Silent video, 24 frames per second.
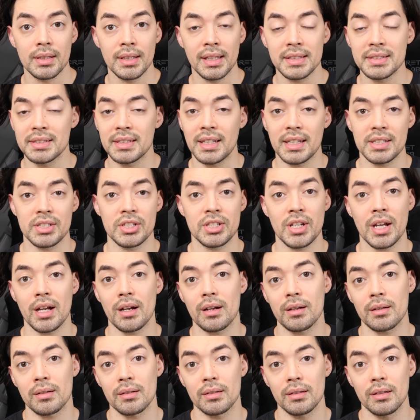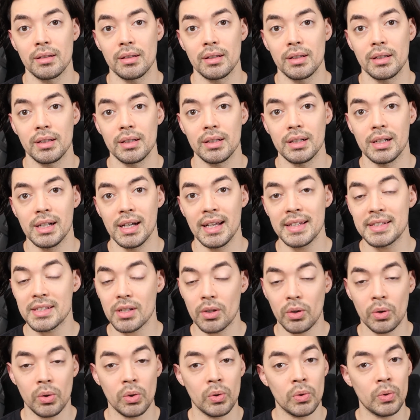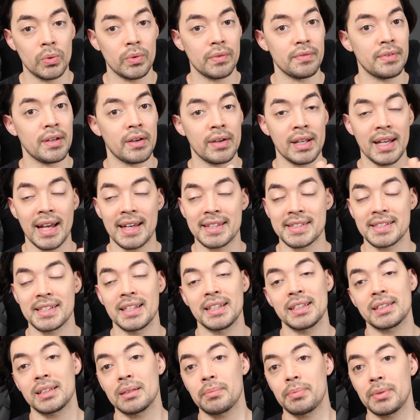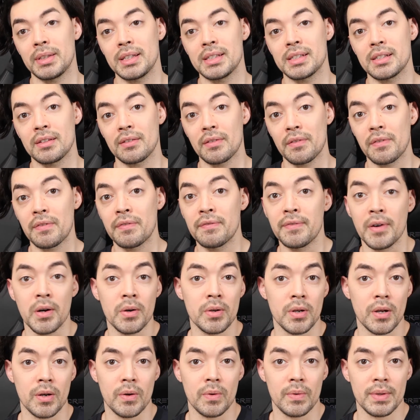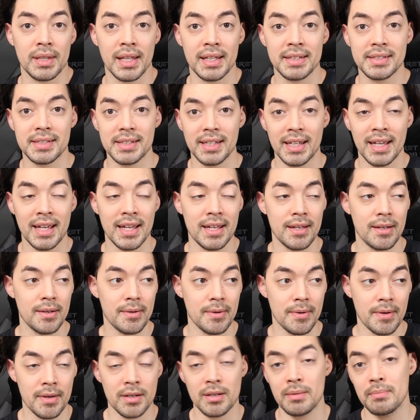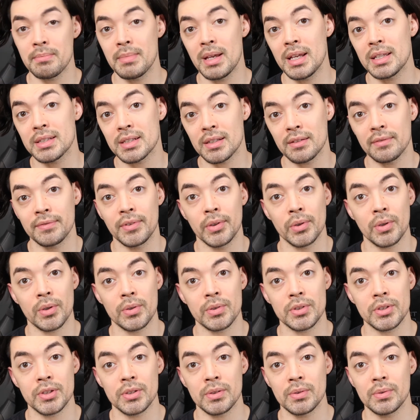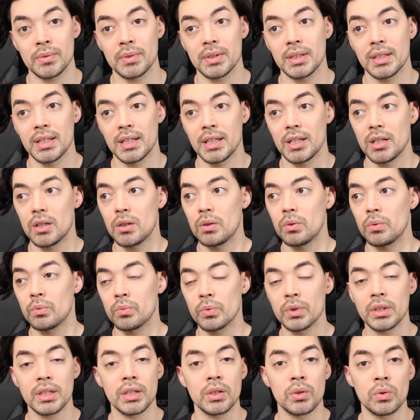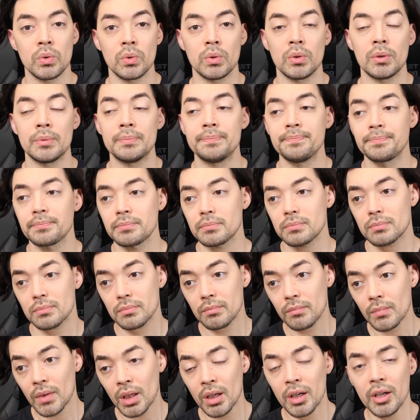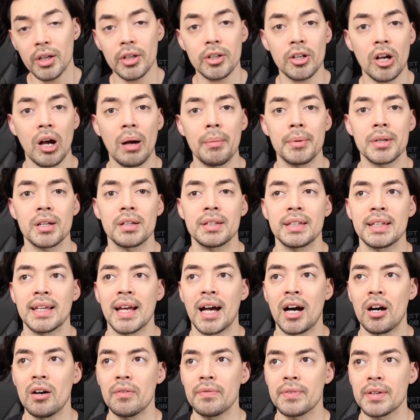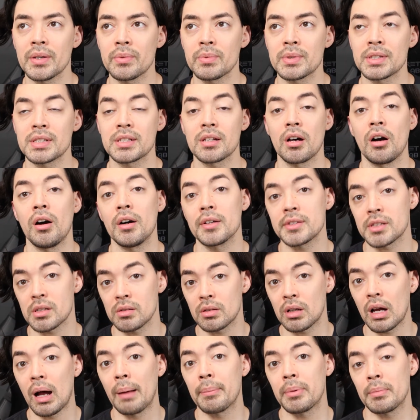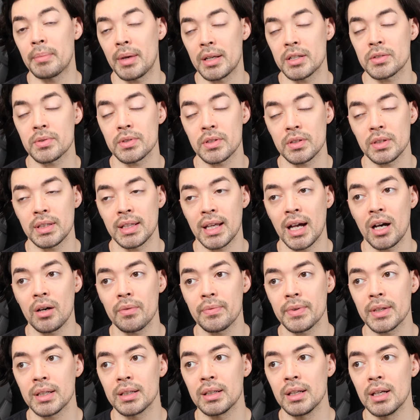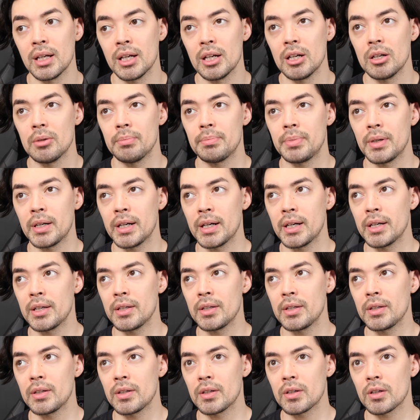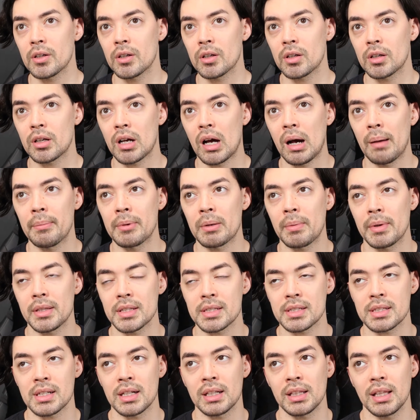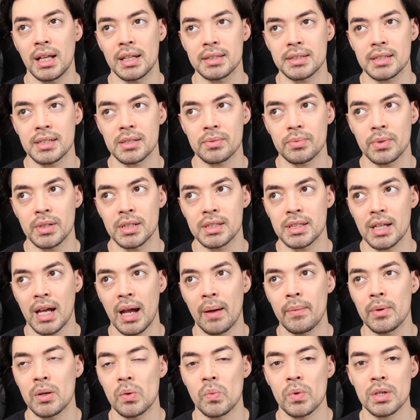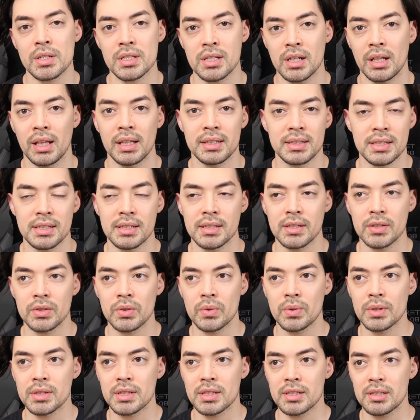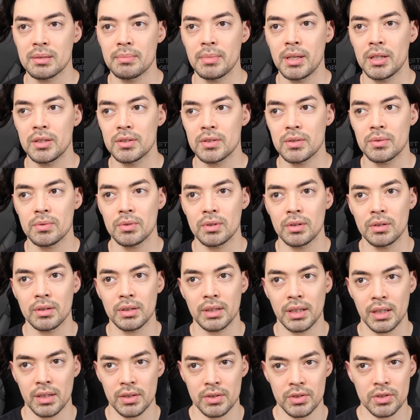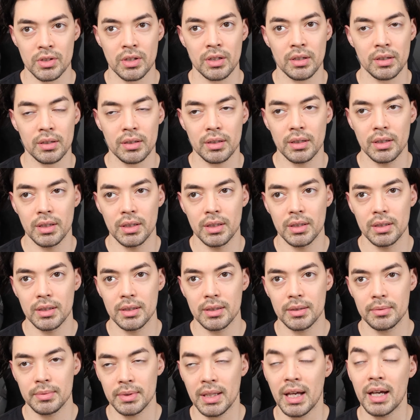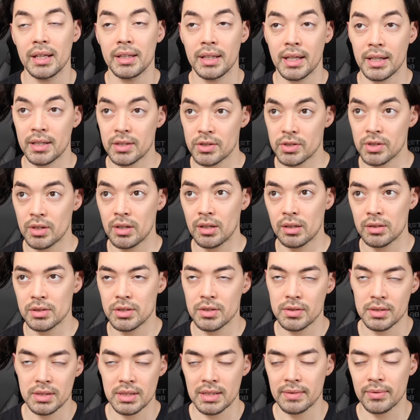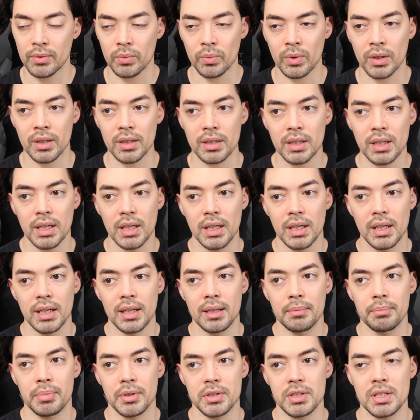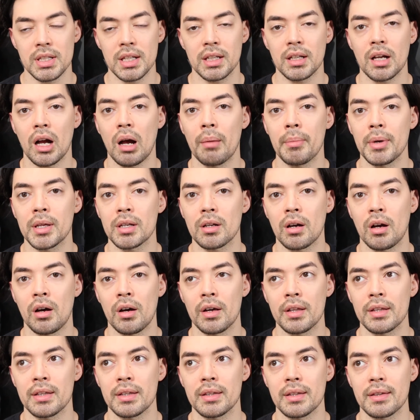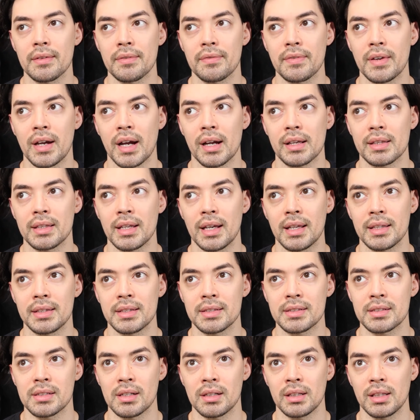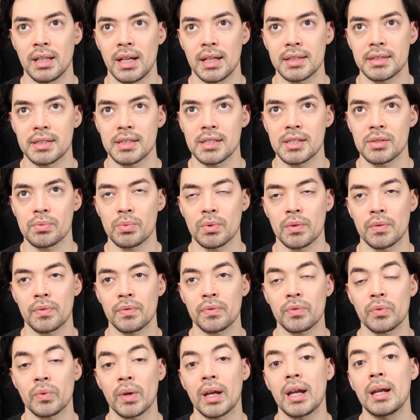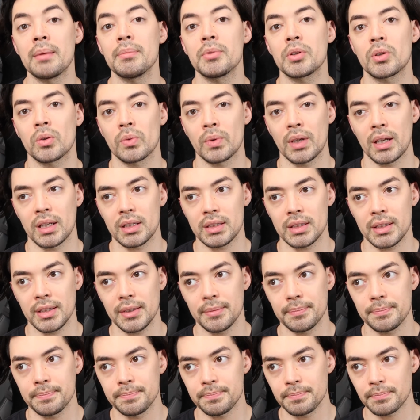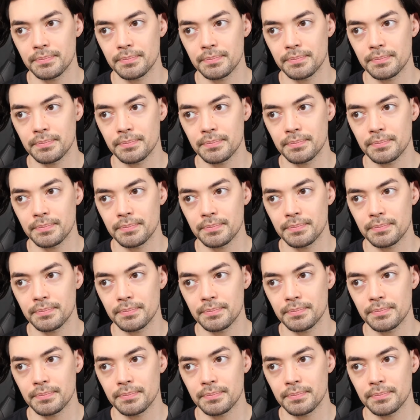That's a nice chair. That's a whole very aesthetically pleasing photo. That's an amazing photo shoot. Really cool. Her comment on the outfit was also complimentary to the outfit, but her comment about the sunglasses was, I wouldn't wear sunglasses indoors because it makes you look like a jerk. But not like a jerk, she used a different word. But she did comment on the fact that the sunglasses were framed correctly.